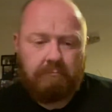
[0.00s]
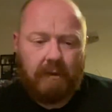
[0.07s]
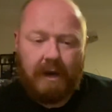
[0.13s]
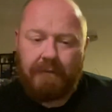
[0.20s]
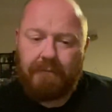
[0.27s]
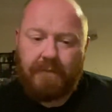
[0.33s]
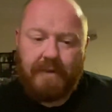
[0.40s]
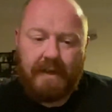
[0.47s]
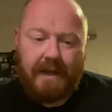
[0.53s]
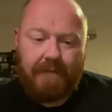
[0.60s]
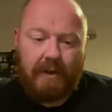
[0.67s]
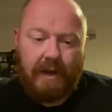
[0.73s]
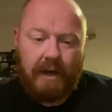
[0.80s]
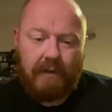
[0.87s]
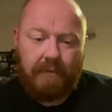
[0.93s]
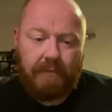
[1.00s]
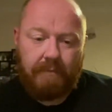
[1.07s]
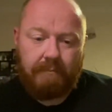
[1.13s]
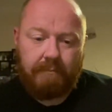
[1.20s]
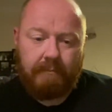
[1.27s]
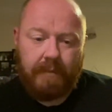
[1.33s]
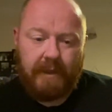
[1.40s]
I've never heard of
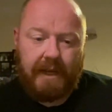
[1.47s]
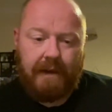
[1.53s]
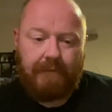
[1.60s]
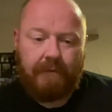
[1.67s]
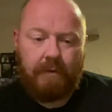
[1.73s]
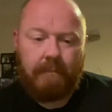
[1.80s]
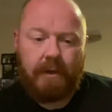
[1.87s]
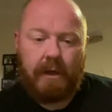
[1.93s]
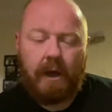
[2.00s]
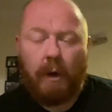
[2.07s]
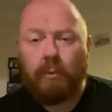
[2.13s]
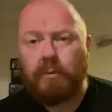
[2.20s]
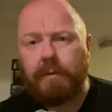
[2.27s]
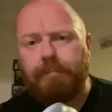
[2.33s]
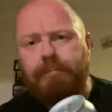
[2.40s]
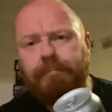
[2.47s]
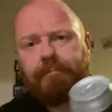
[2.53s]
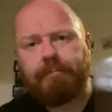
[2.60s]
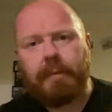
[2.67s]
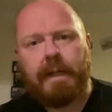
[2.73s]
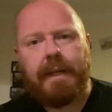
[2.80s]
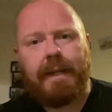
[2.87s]
them. They're from Oldham
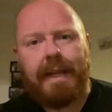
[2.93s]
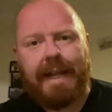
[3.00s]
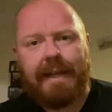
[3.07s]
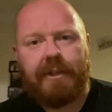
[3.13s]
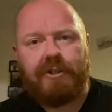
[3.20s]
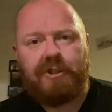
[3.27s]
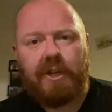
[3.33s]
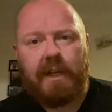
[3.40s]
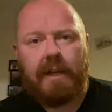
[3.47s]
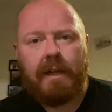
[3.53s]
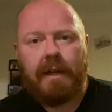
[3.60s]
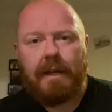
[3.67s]
in Lancashire.